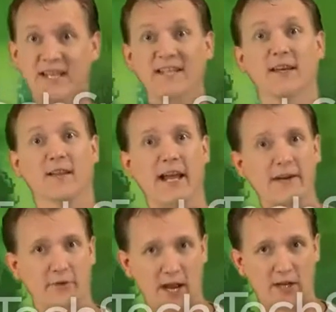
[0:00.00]
into like
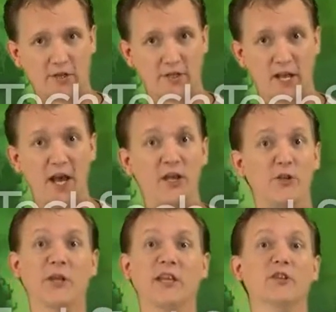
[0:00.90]
fractions
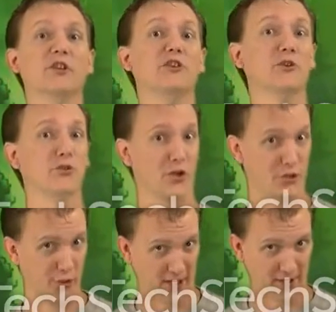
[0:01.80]
so we can just use our
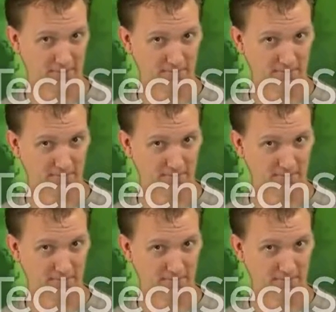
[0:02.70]
trick.